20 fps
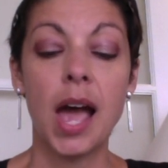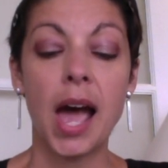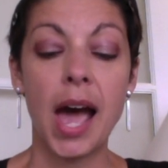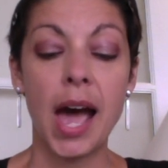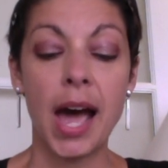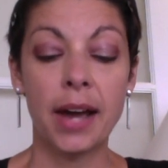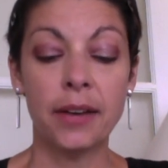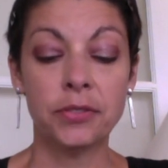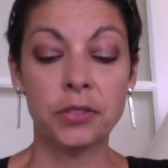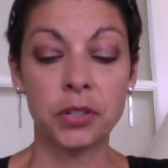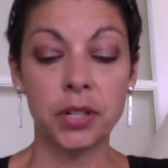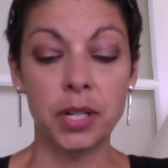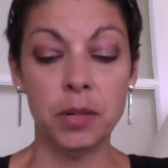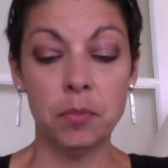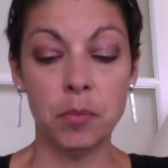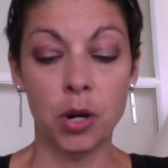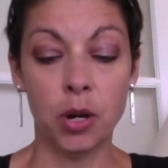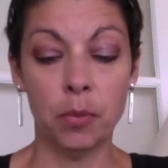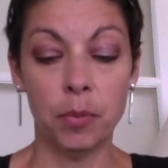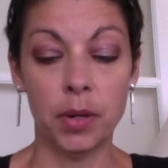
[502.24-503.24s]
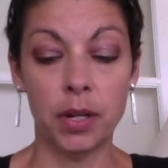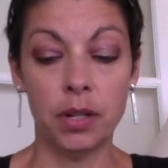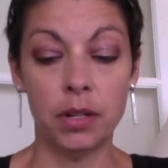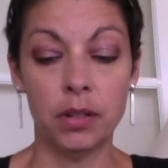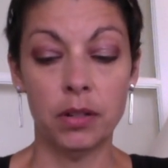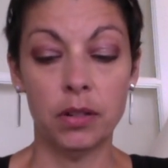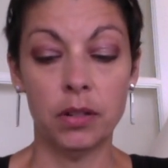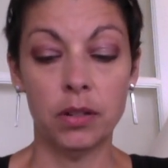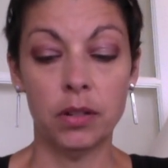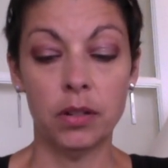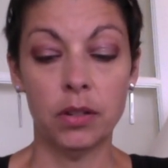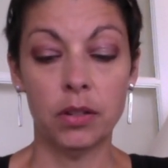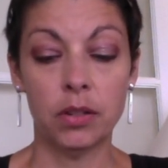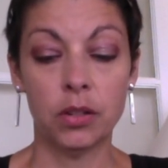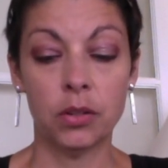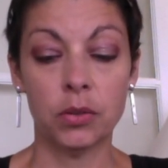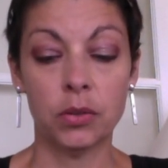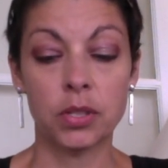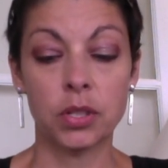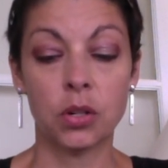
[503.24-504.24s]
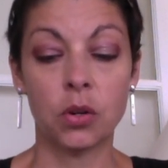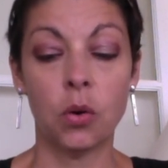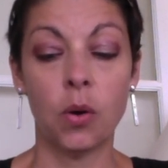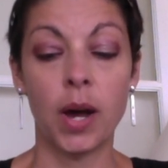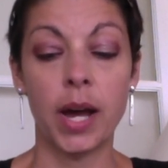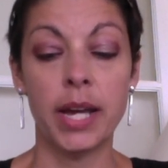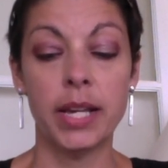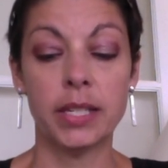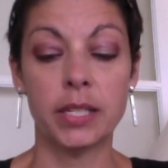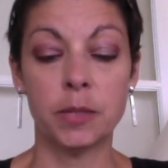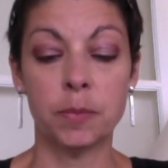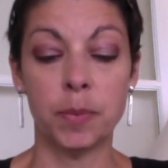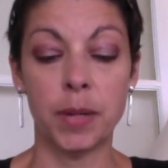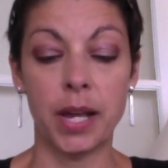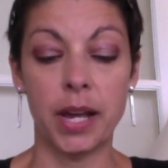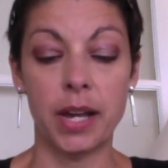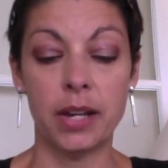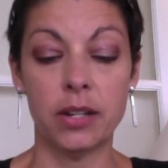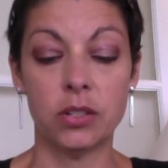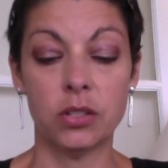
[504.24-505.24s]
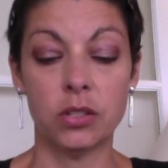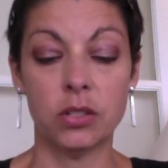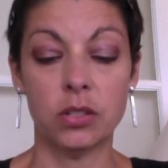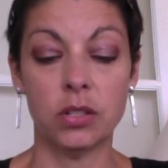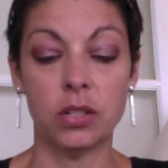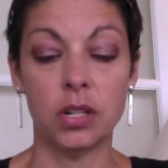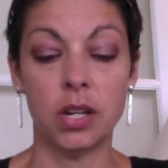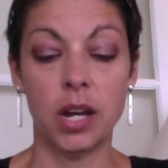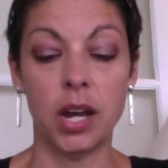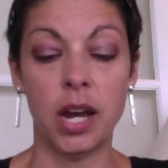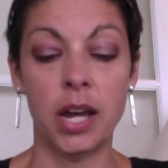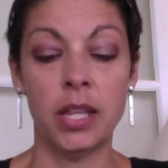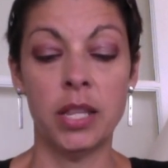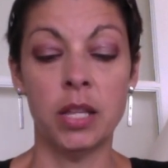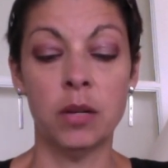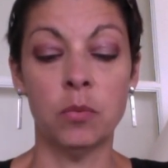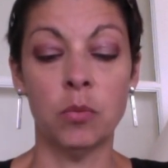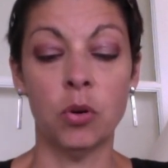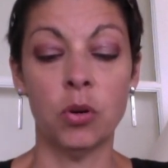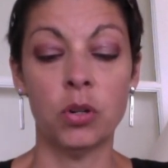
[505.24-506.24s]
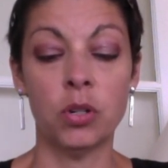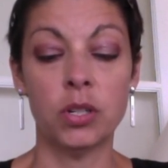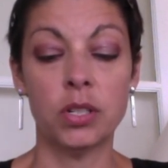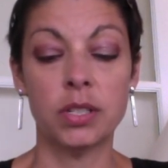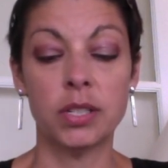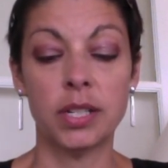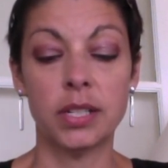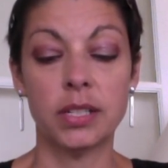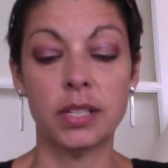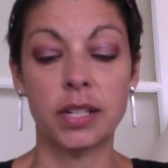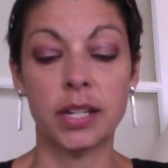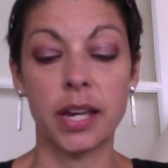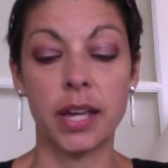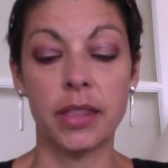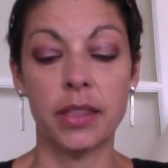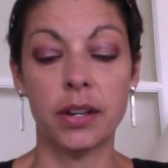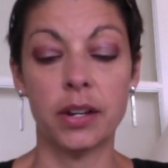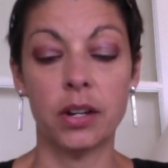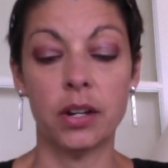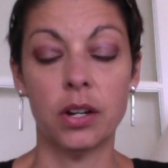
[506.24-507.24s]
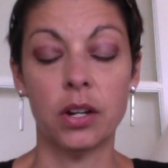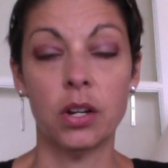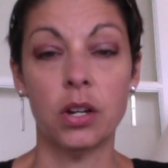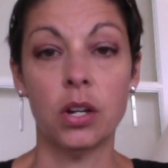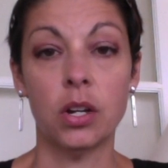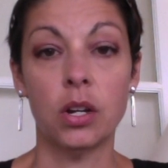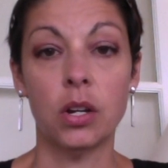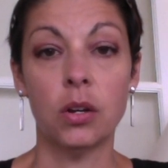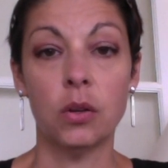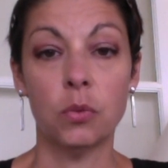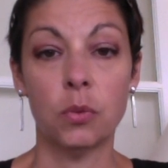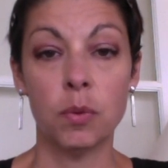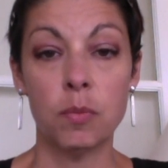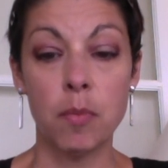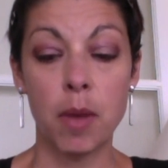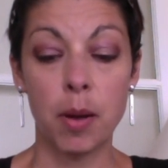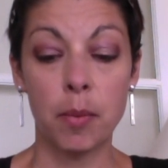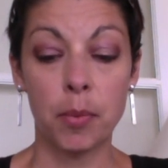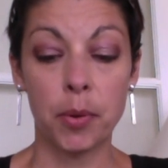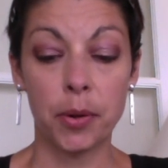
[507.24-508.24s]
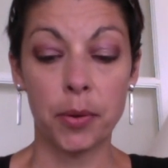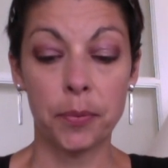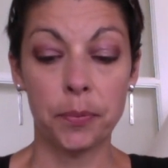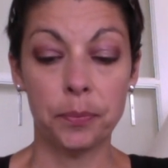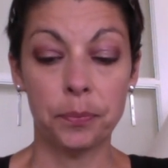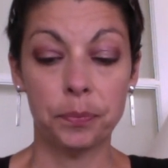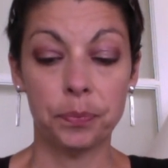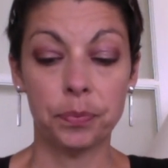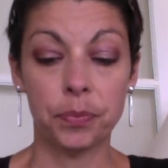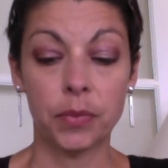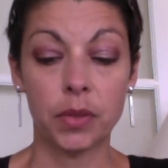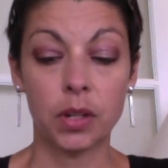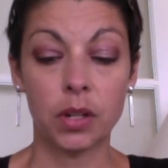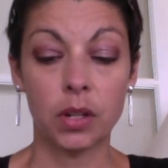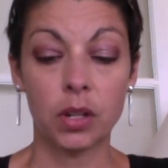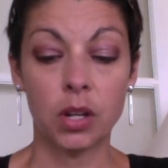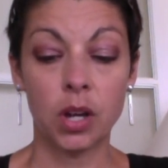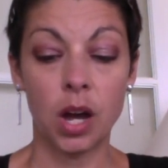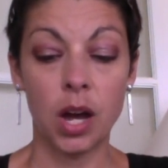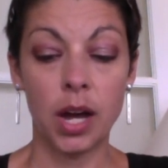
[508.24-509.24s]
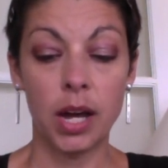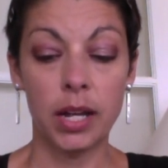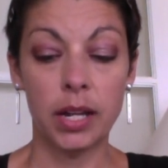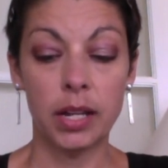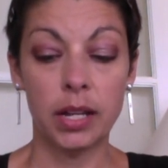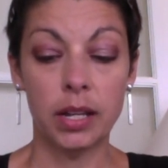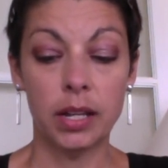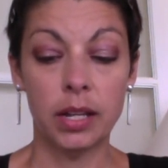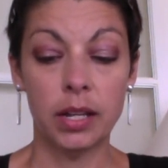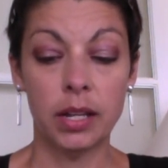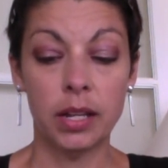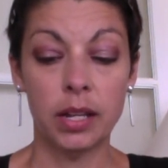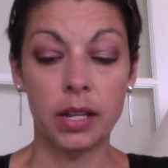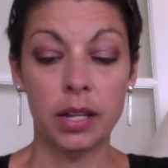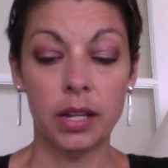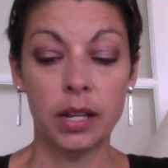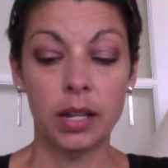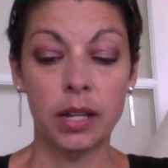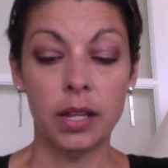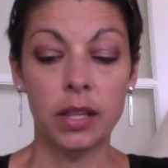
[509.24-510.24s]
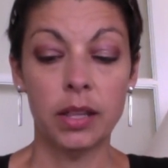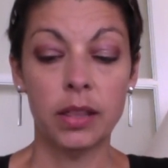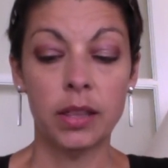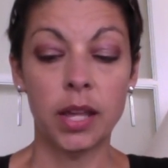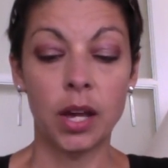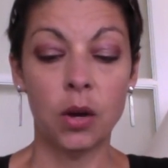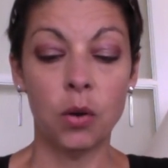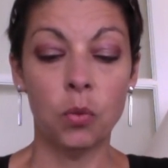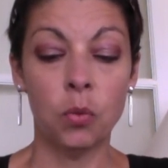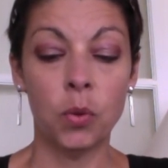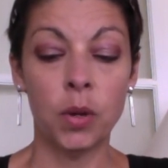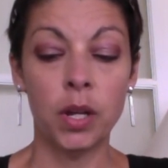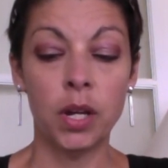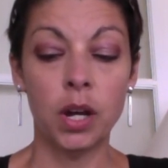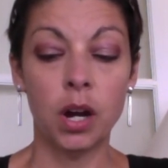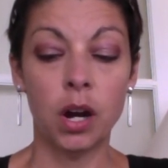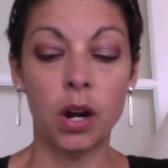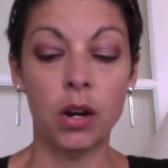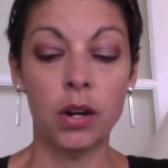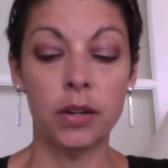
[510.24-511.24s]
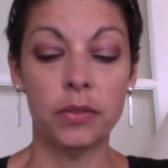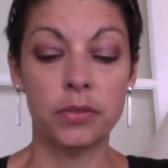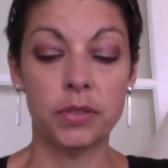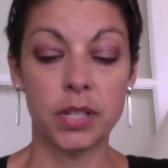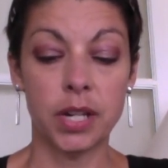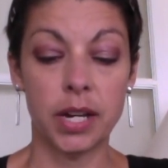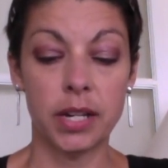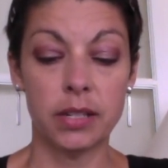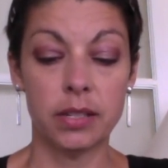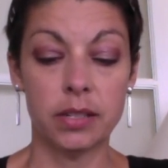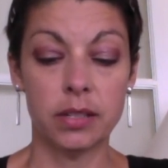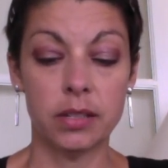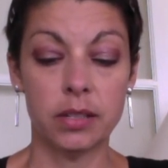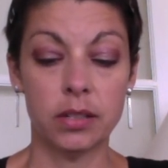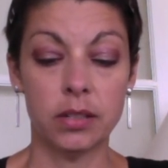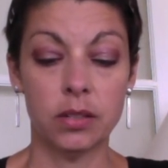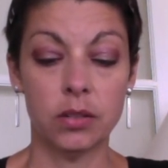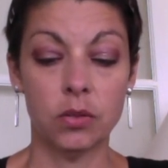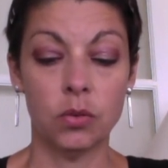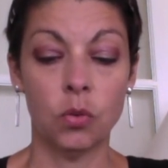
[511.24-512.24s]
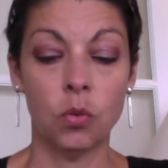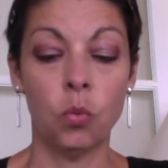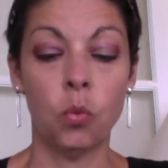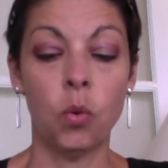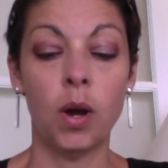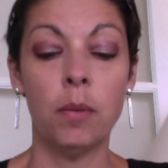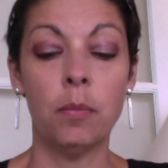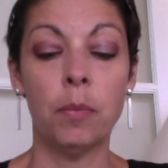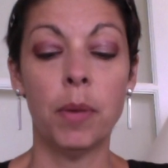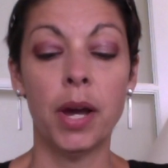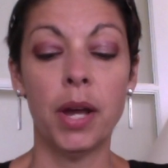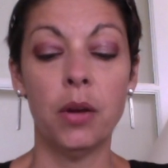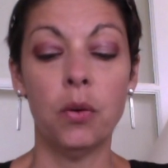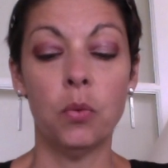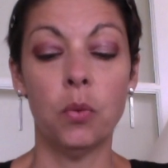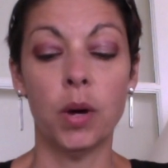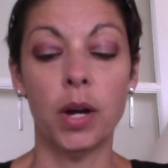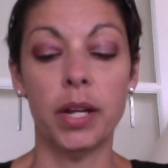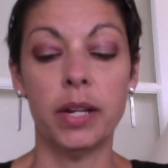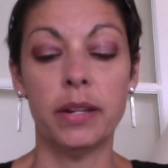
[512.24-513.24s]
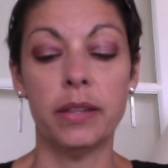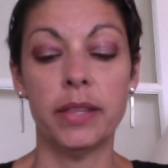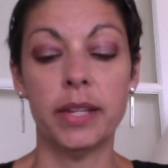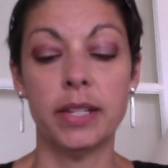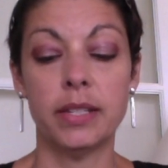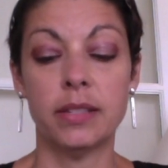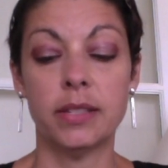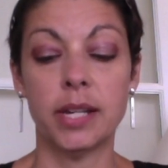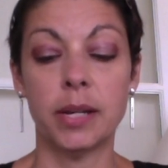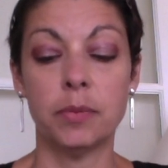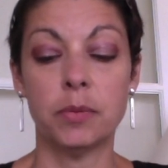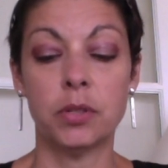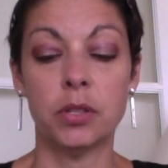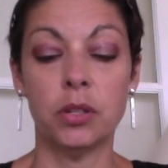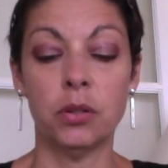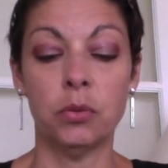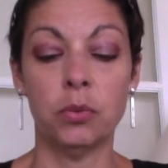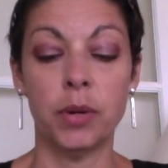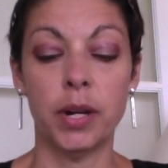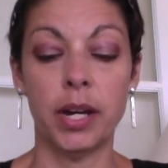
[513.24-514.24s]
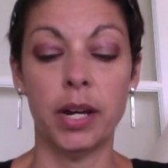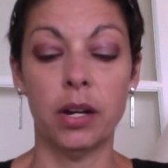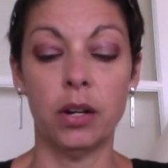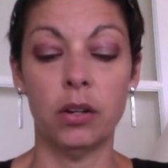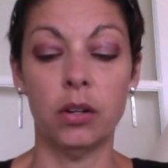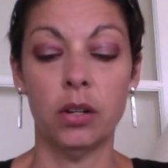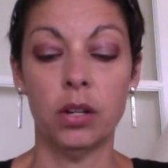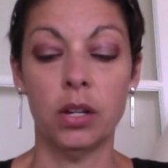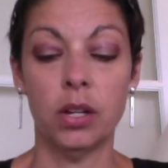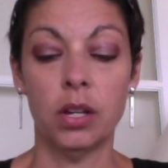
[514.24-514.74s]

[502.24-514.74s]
After a moment, there was a quiet splash, and the mourners said together, Remember, God, that we are of dust. One by one, they stepped to the rail,